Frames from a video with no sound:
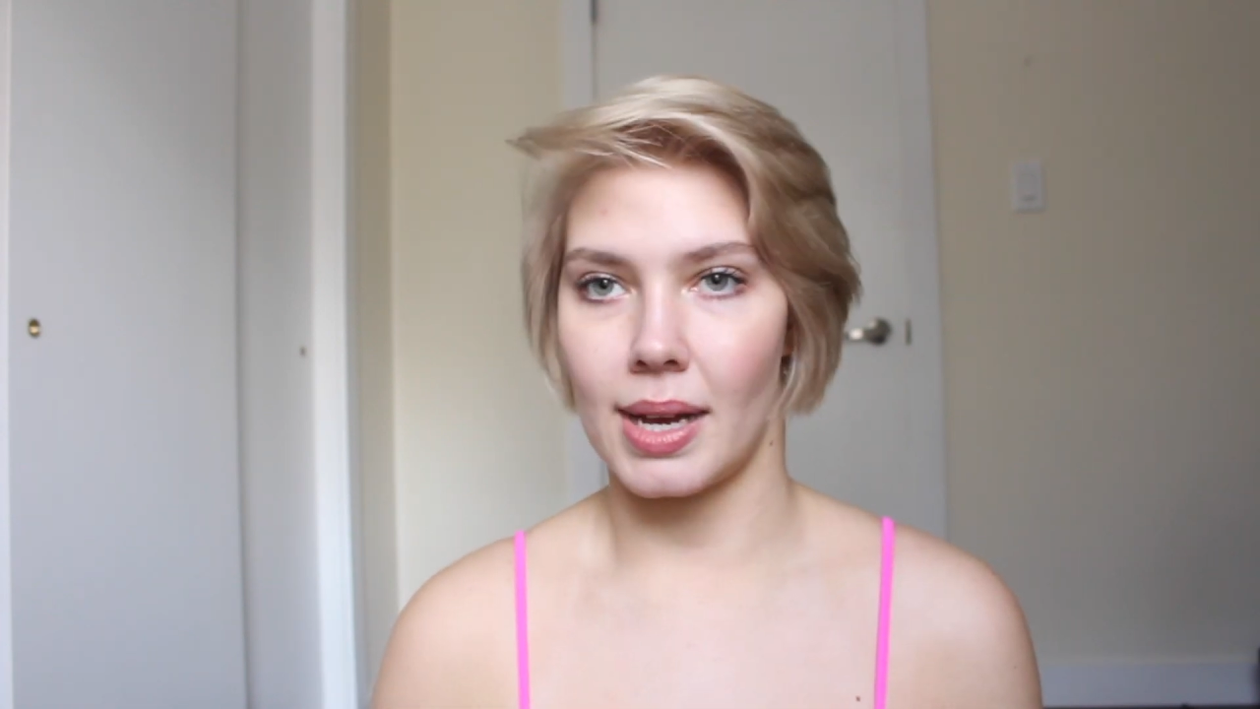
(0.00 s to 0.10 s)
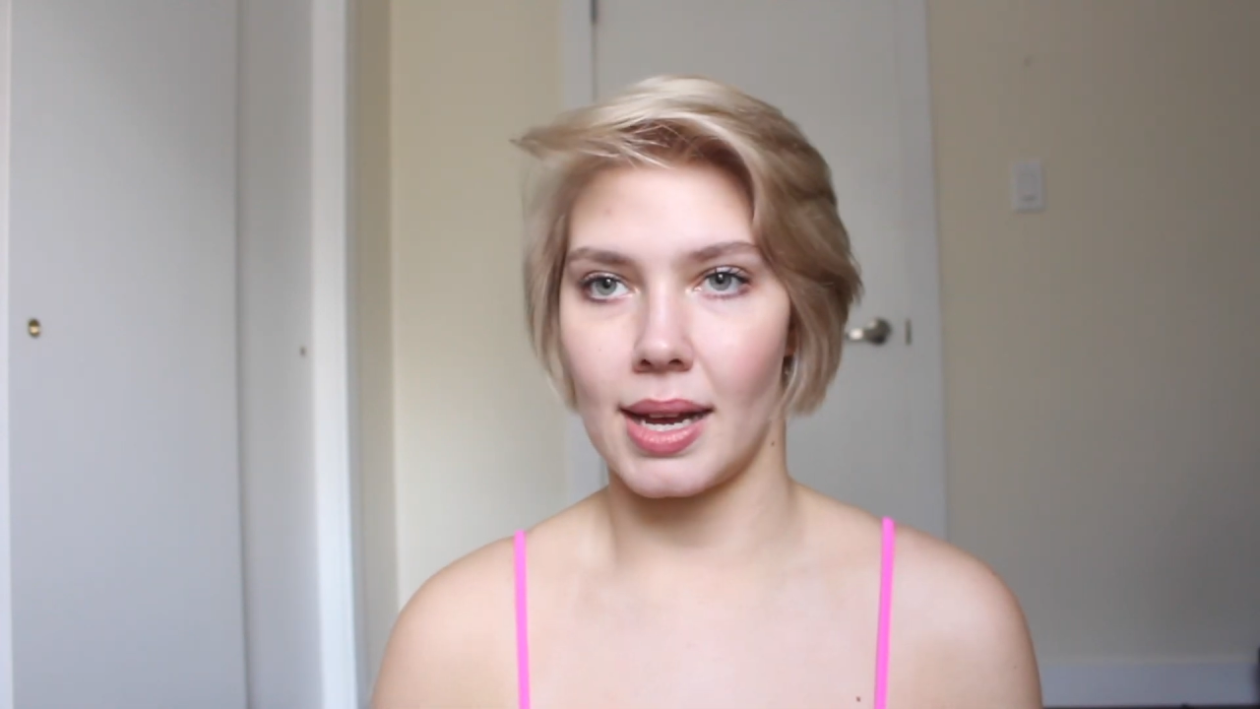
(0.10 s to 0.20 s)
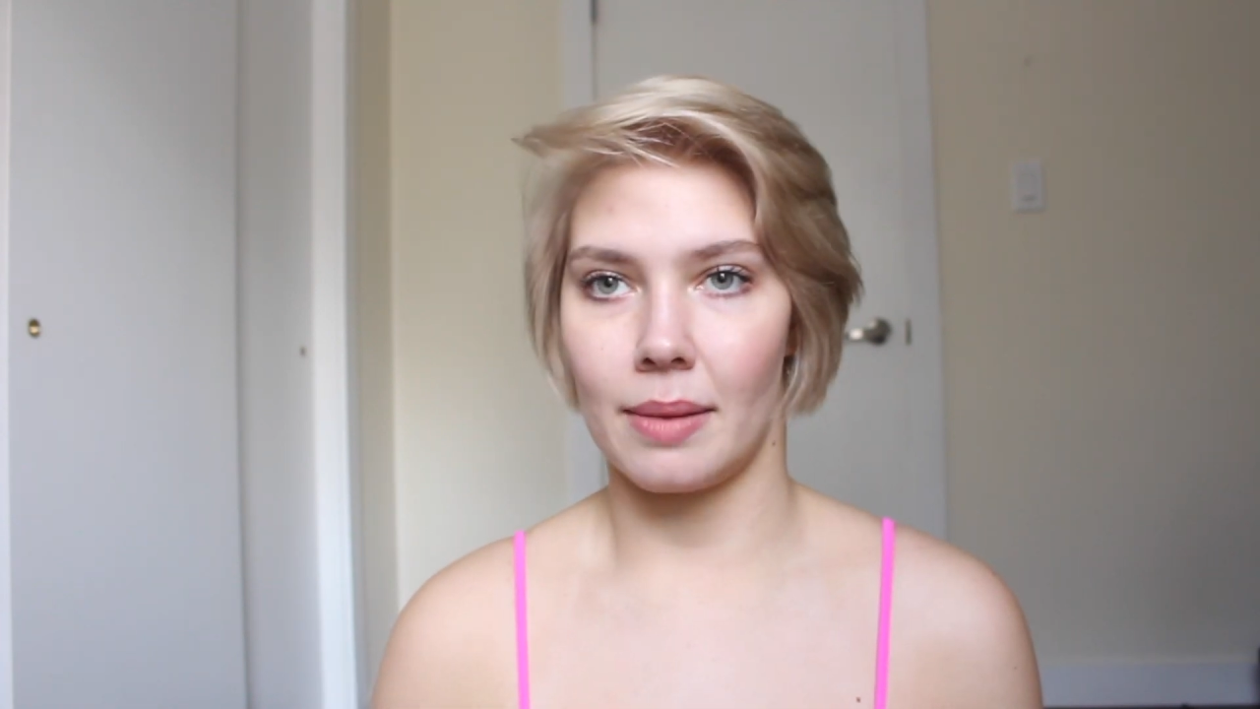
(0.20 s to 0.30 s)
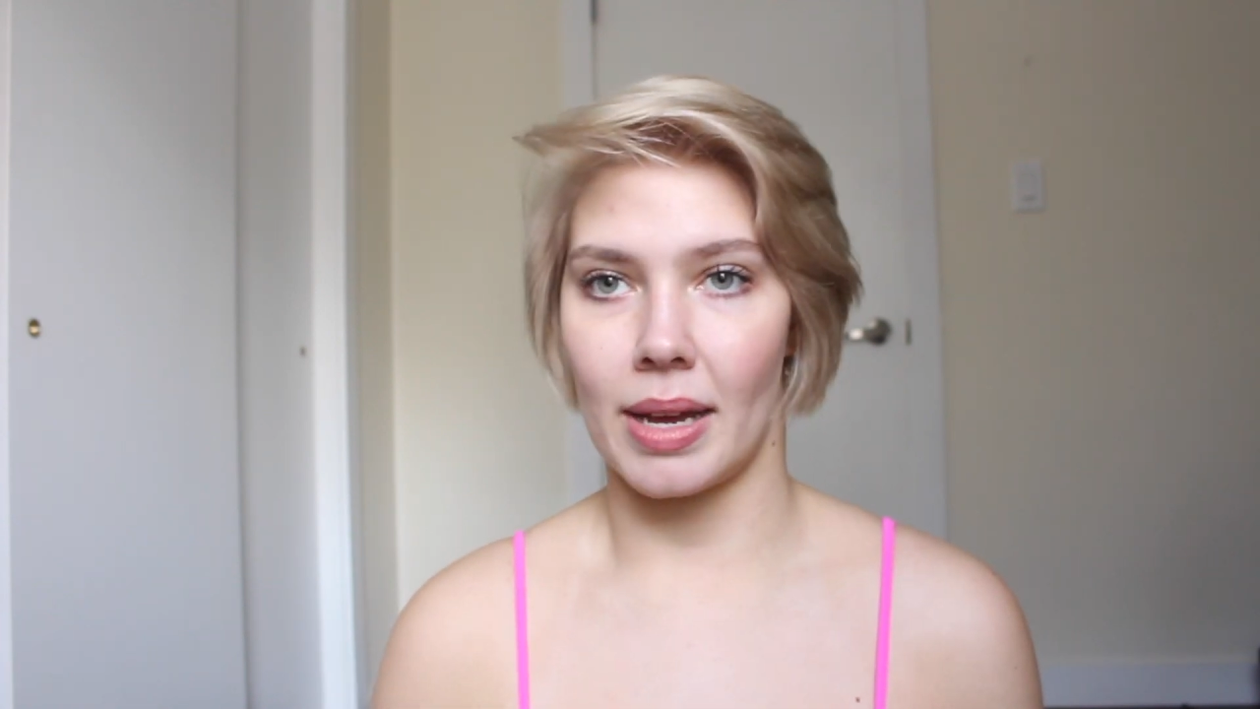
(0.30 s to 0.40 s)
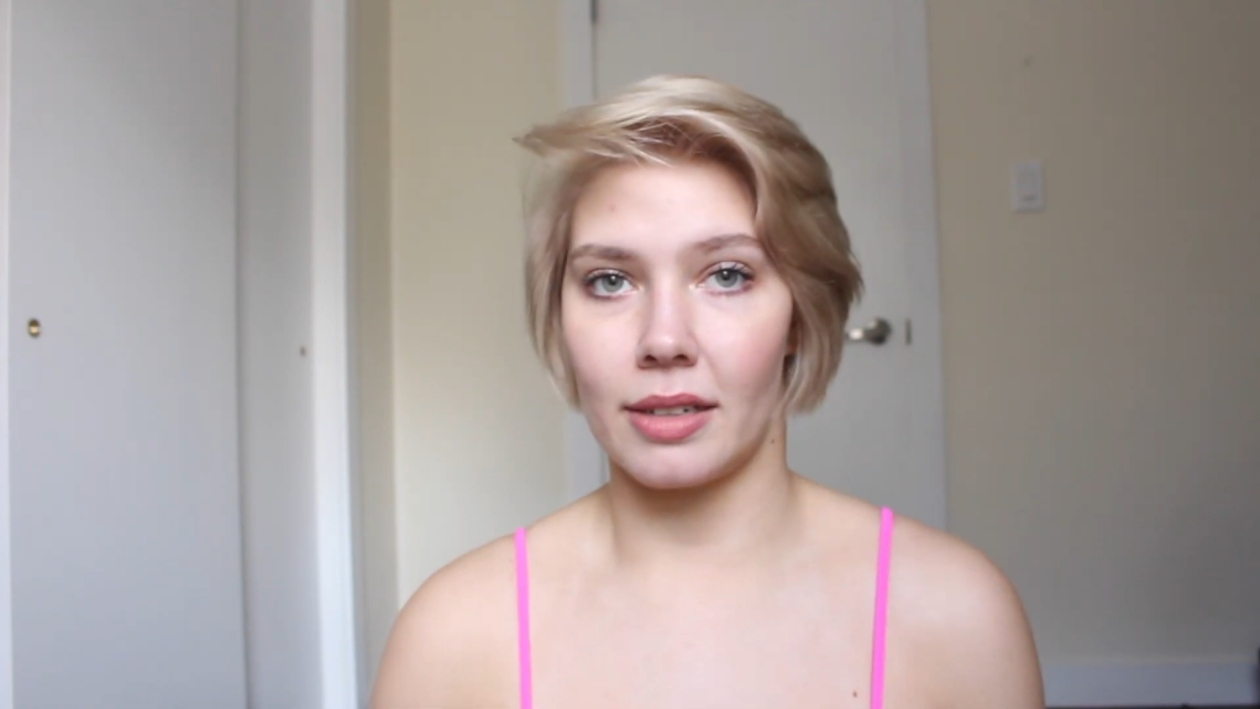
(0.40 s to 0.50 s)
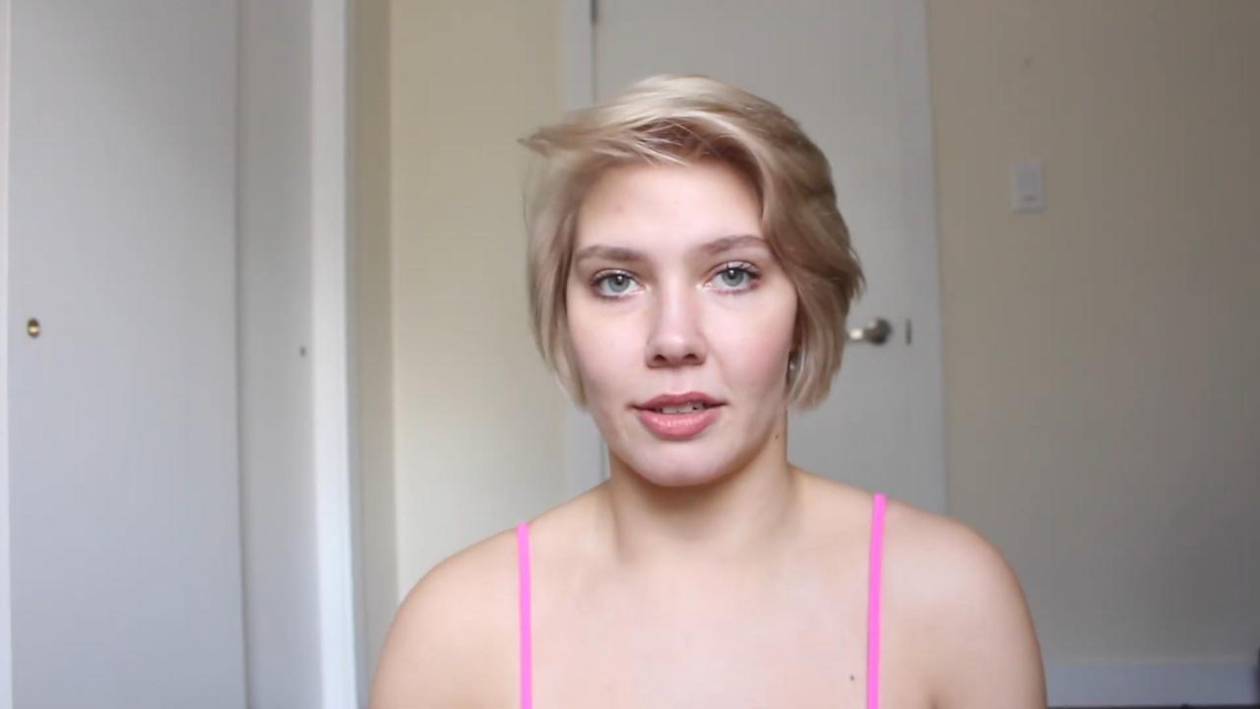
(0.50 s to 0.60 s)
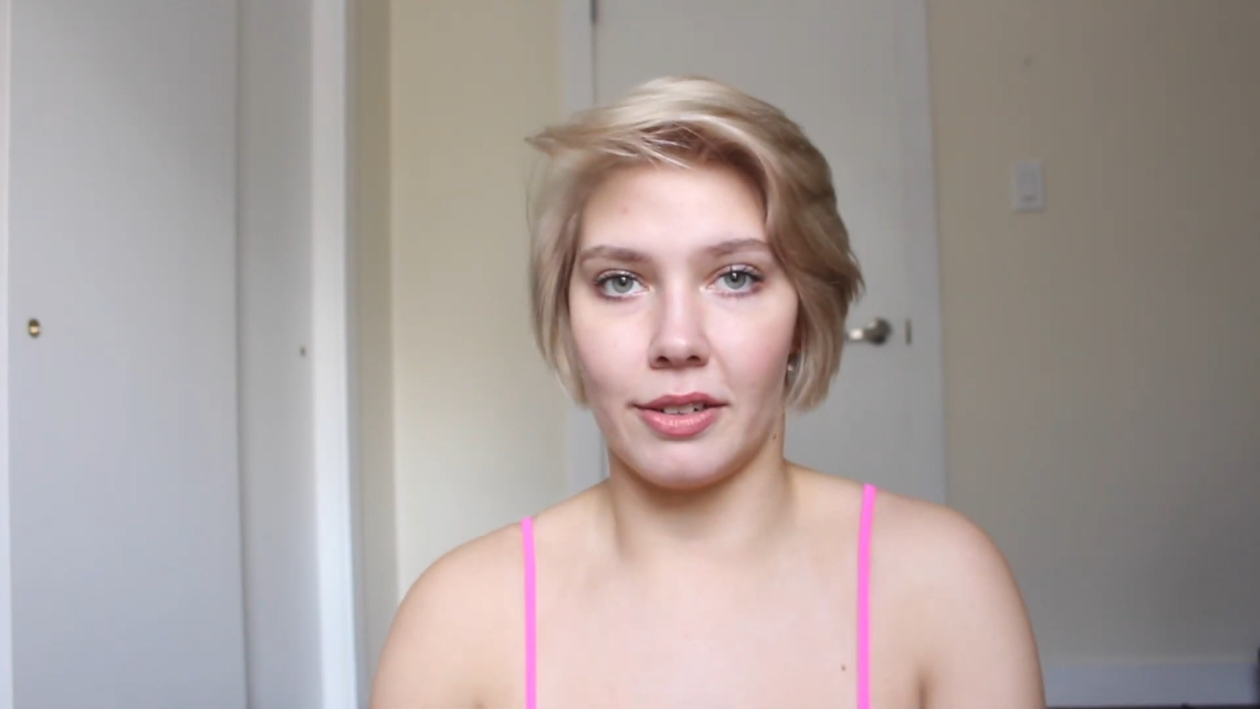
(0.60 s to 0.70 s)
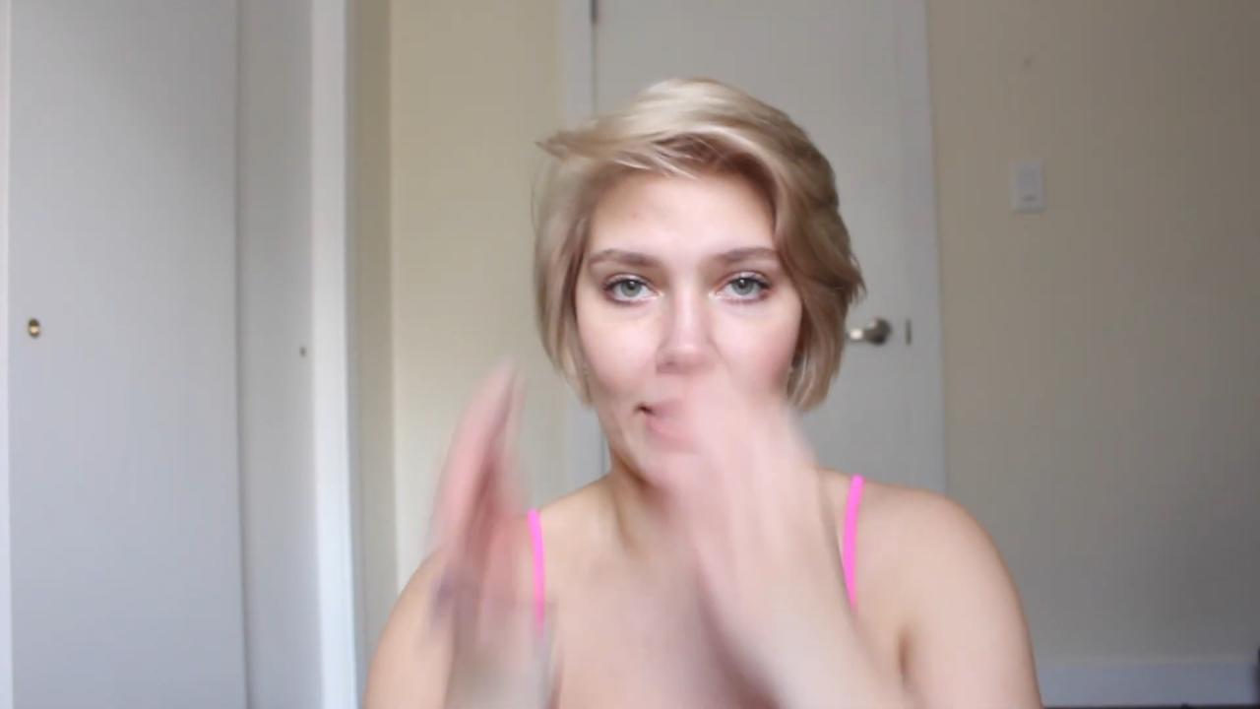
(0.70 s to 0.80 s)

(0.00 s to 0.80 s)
I don't know,